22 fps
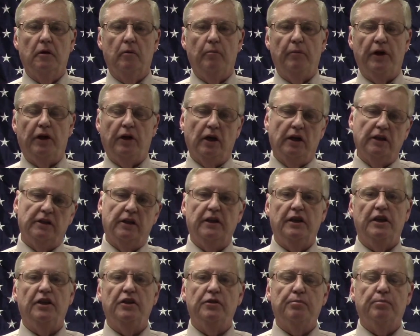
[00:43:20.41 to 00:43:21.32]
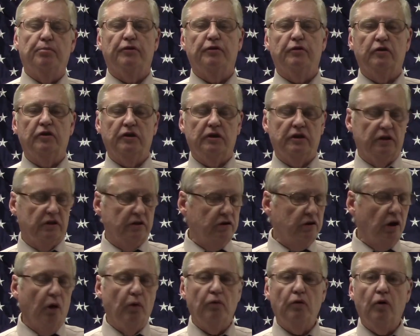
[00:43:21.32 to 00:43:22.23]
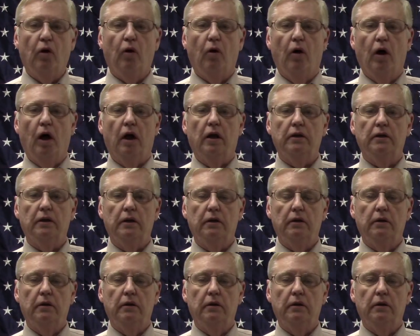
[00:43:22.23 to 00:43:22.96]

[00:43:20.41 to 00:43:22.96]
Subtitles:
because of these so-called